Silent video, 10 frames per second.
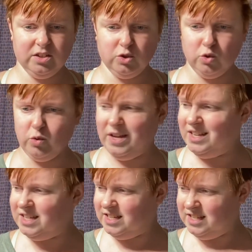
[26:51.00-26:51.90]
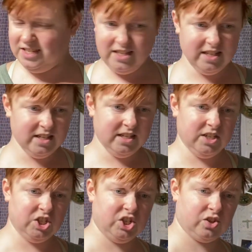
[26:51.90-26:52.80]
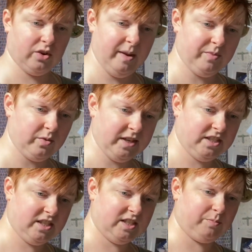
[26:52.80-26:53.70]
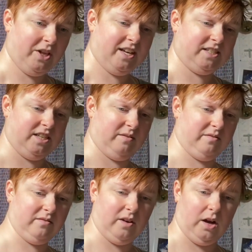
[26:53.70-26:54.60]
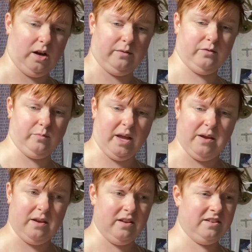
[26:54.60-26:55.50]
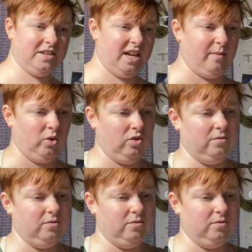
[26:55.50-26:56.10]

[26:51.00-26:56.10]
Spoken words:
to scrape the rest of this plastic off of my table.